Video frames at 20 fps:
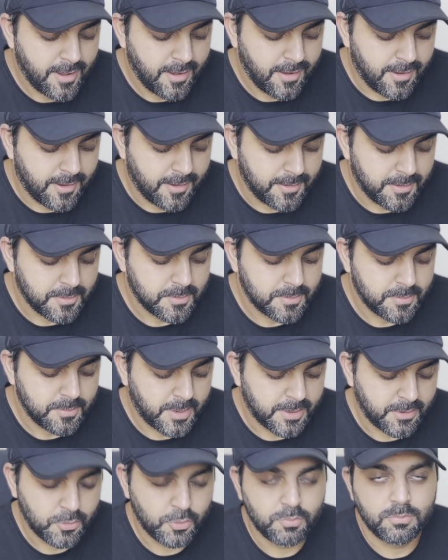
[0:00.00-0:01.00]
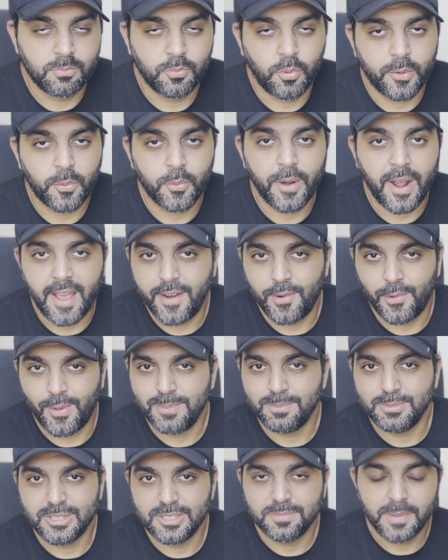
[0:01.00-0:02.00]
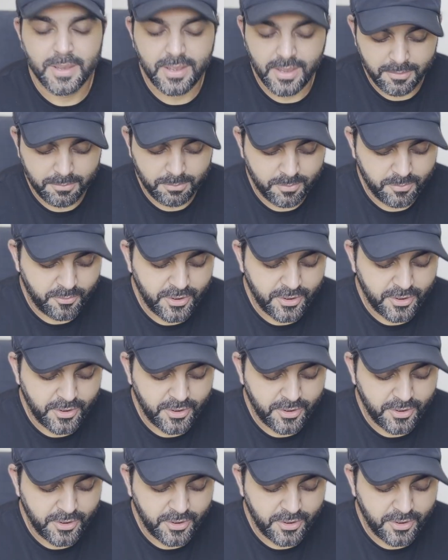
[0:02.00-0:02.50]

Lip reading: But what would I know? I'm just making